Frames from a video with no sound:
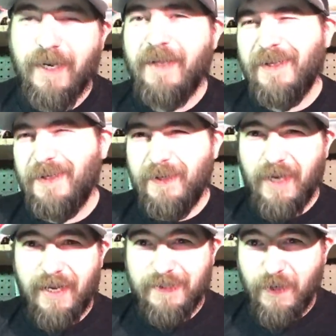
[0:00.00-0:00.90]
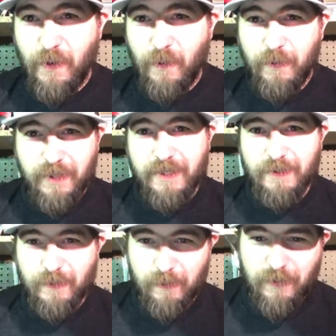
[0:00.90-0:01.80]
And I think you guys know what that's
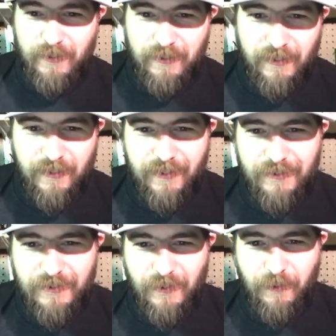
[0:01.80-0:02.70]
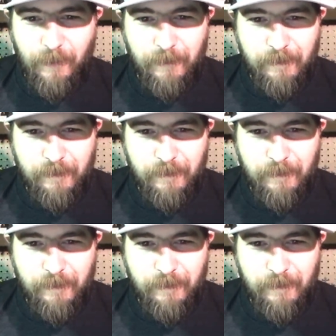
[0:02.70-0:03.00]
going to be. So,